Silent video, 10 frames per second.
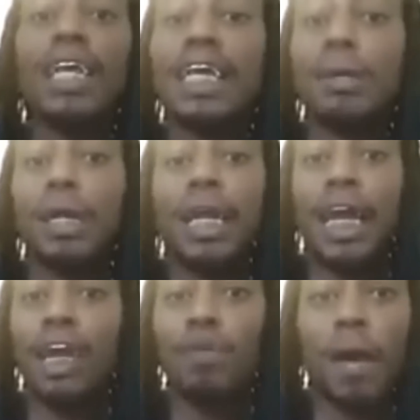that say something
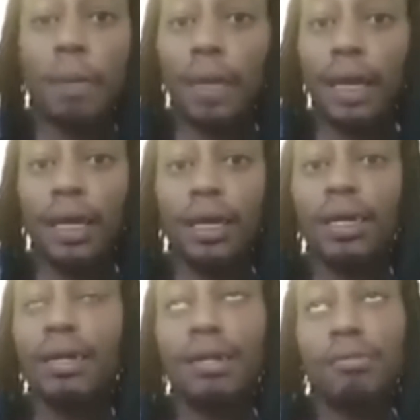negative about me,
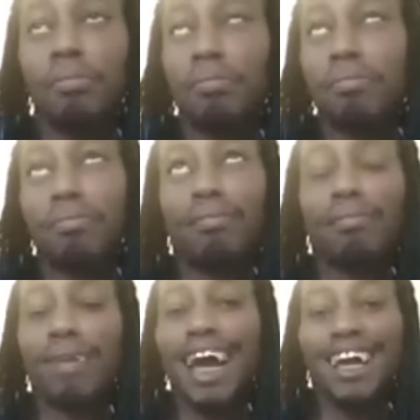
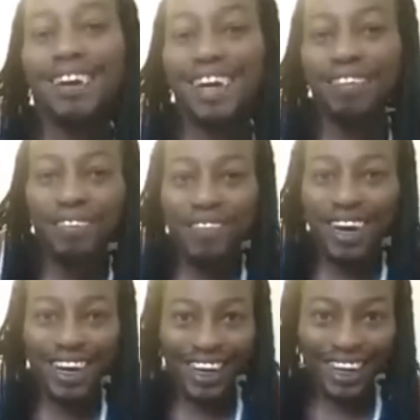I don't give a
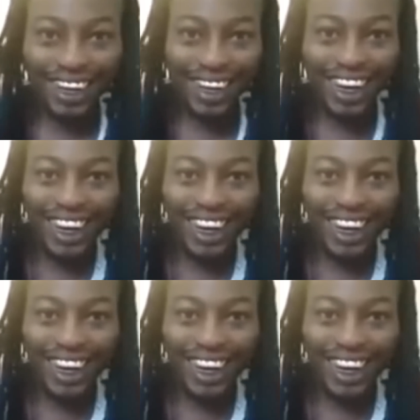fuck.